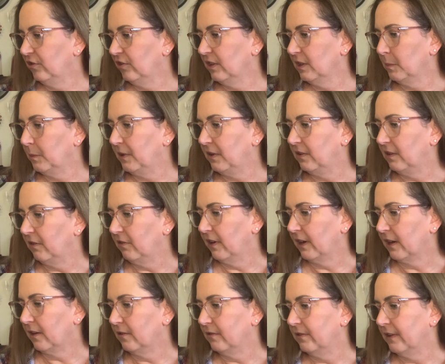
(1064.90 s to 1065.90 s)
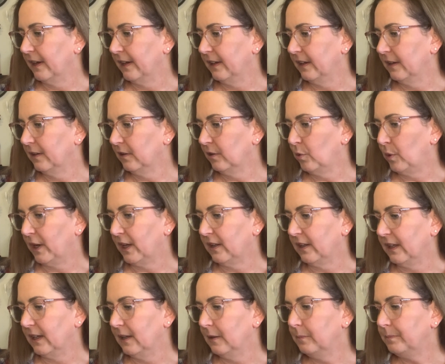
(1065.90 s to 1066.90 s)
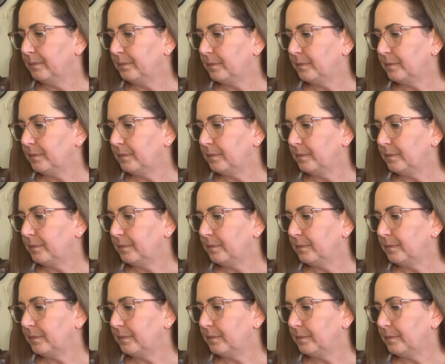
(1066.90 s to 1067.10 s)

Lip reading: Let me see if I can find it quickly.